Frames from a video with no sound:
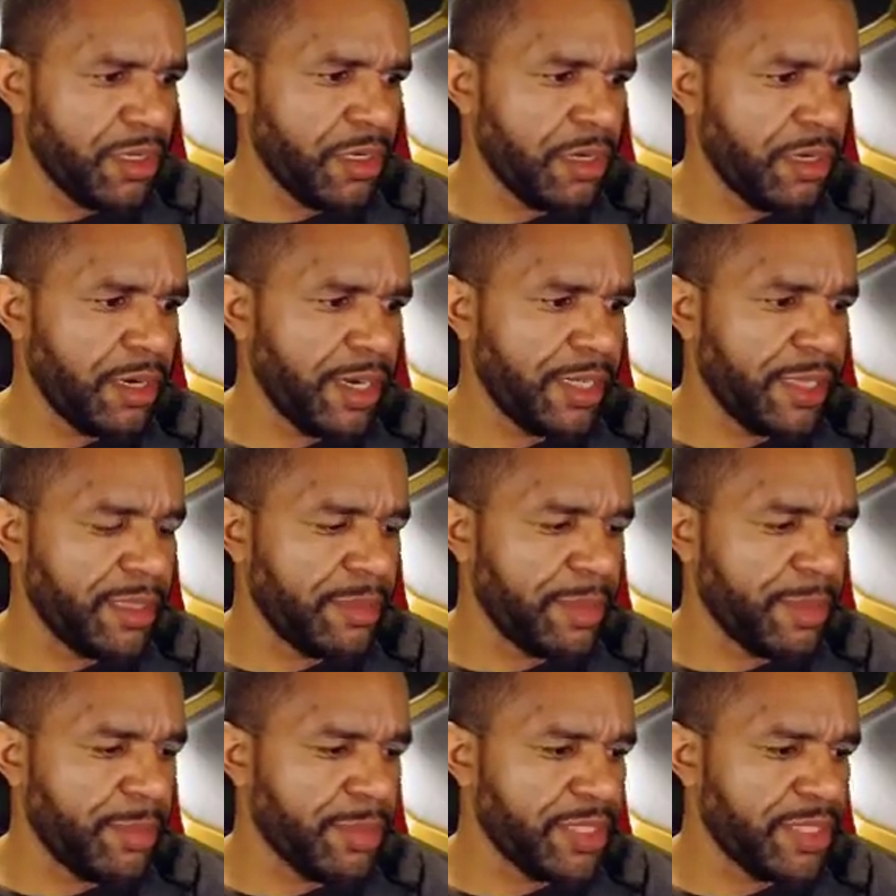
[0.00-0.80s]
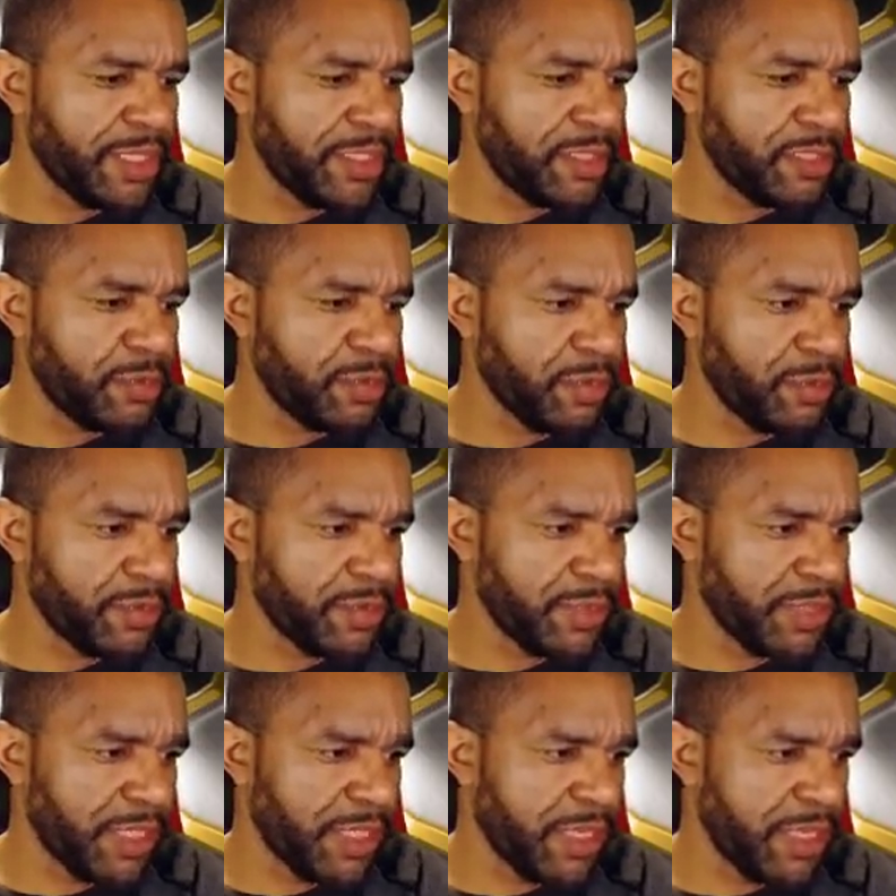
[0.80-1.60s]
All right, let me protect this one
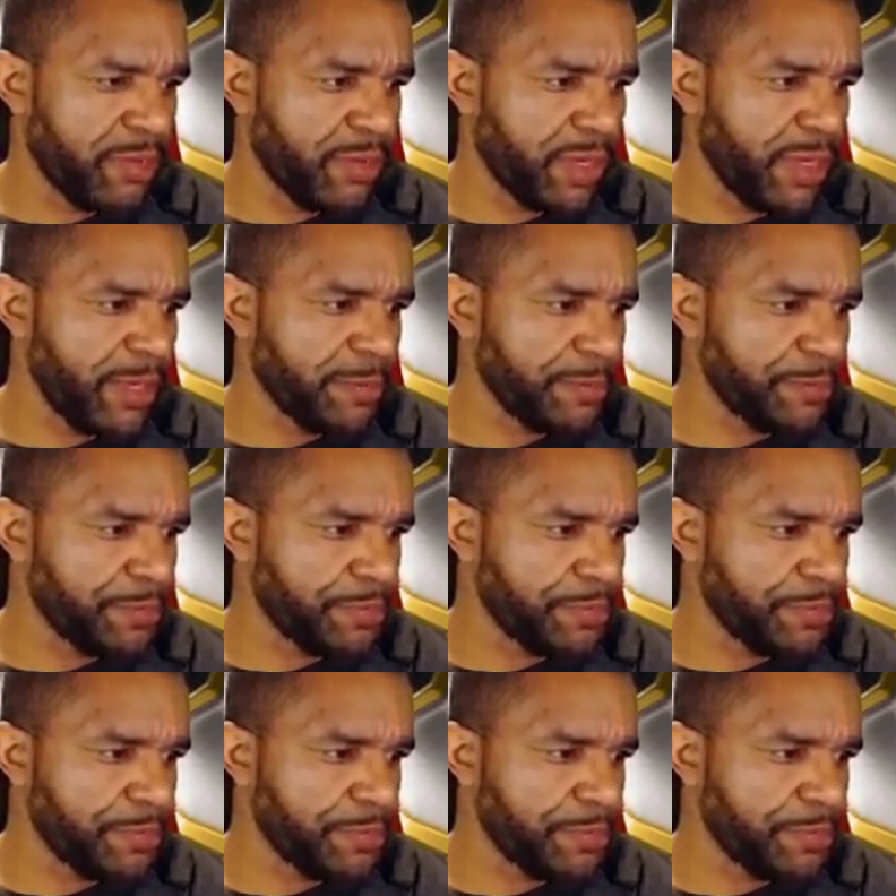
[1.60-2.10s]
once again, right?